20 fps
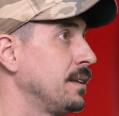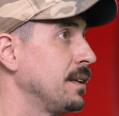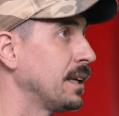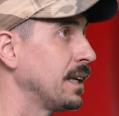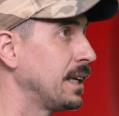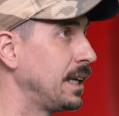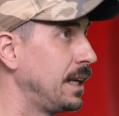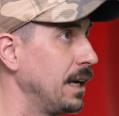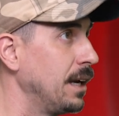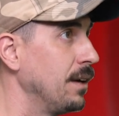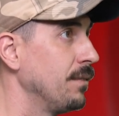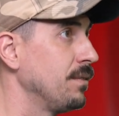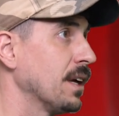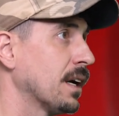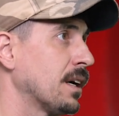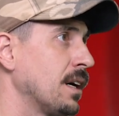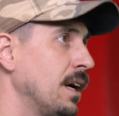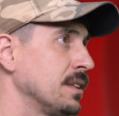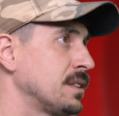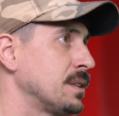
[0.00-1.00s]
to give
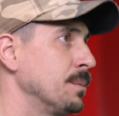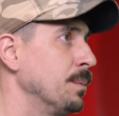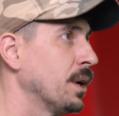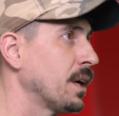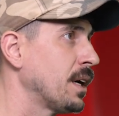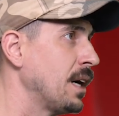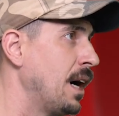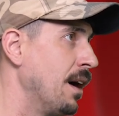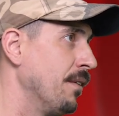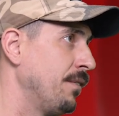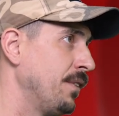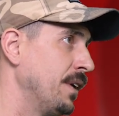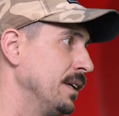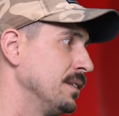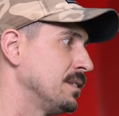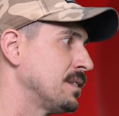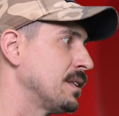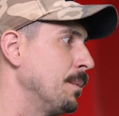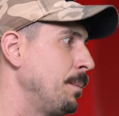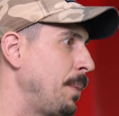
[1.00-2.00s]
the customer
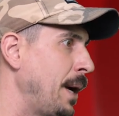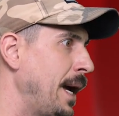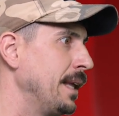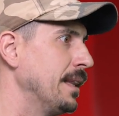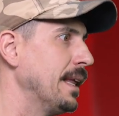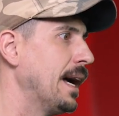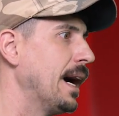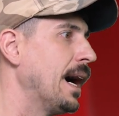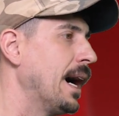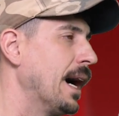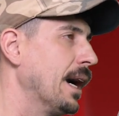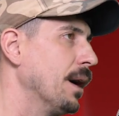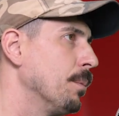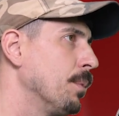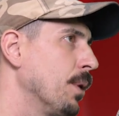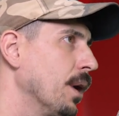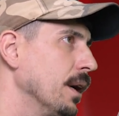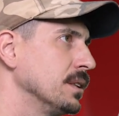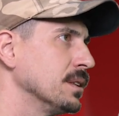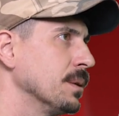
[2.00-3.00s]
confidence to pay that higher
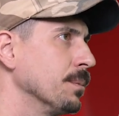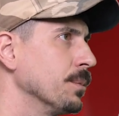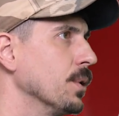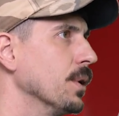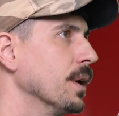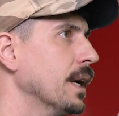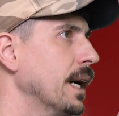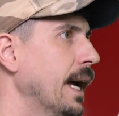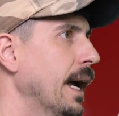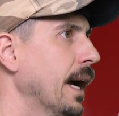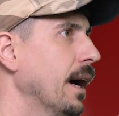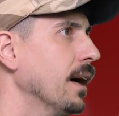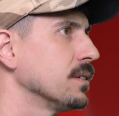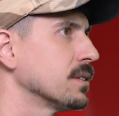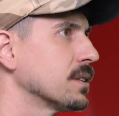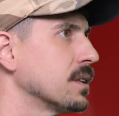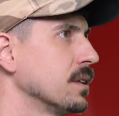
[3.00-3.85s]
price I'm going to ask.